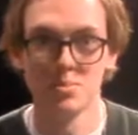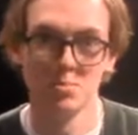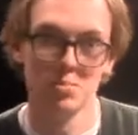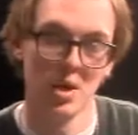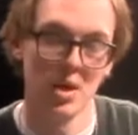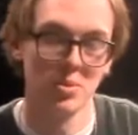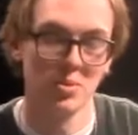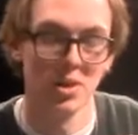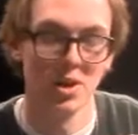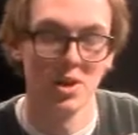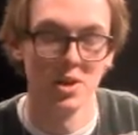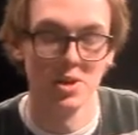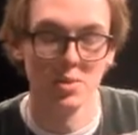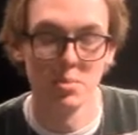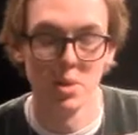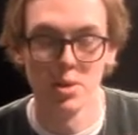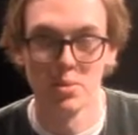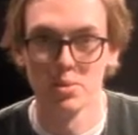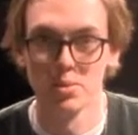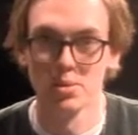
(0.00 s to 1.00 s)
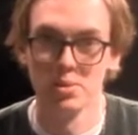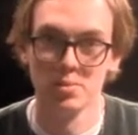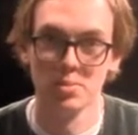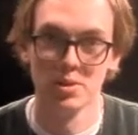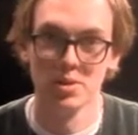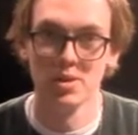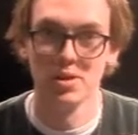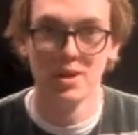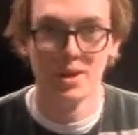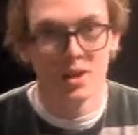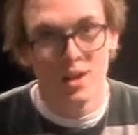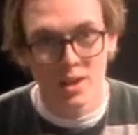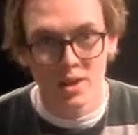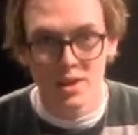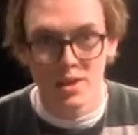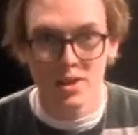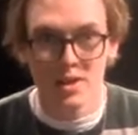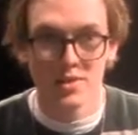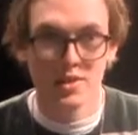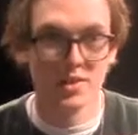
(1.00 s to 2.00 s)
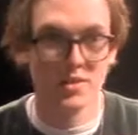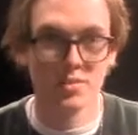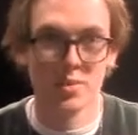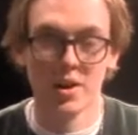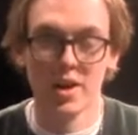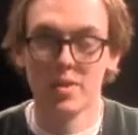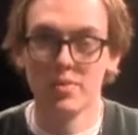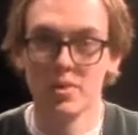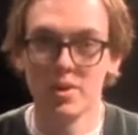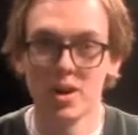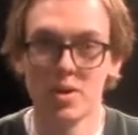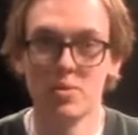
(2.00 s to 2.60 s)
my wall in my room or just wherever.